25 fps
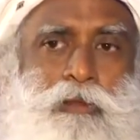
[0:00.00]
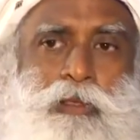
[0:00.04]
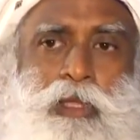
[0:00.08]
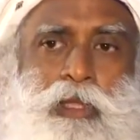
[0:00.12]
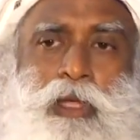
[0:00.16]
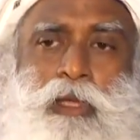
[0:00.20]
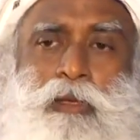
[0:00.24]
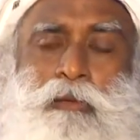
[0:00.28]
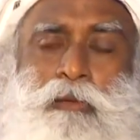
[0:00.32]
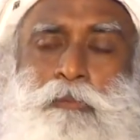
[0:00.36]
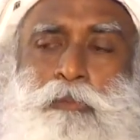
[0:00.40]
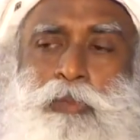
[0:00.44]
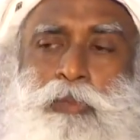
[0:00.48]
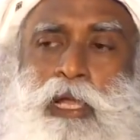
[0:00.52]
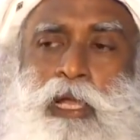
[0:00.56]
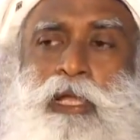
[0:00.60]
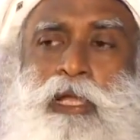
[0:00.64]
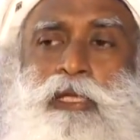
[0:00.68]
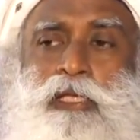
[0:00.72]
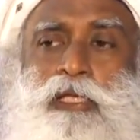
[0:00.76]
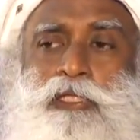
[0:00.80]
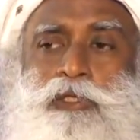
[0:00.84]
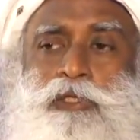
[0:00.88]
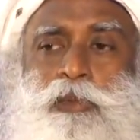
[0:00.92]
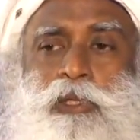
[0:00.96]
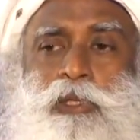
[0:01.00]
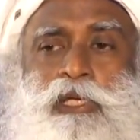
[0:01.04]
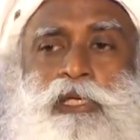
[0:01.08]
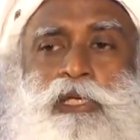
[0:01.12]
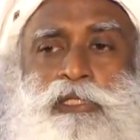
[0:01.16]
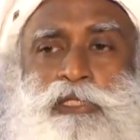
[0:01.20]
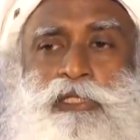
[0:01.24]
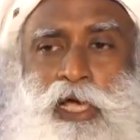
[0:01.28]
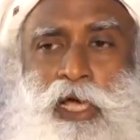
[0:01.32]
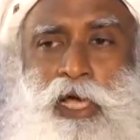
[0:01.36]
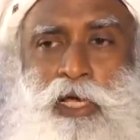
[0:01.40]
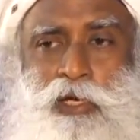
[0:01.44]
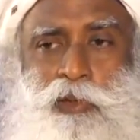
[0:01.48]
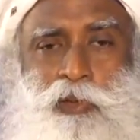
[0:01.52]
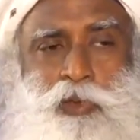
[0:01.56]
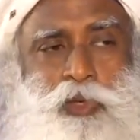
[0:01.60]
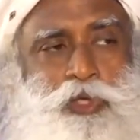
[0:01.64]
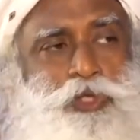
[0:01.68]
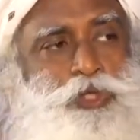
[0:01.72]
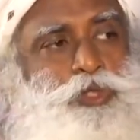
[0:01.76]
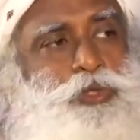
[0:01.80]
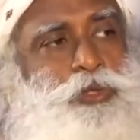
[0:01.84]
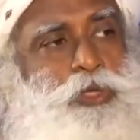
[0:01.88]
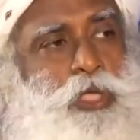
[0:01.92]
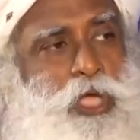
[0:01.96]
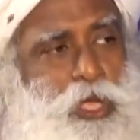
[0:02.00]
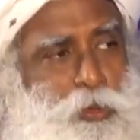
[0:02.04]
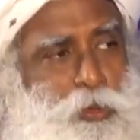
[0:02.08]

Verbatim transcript: then planets will decide what should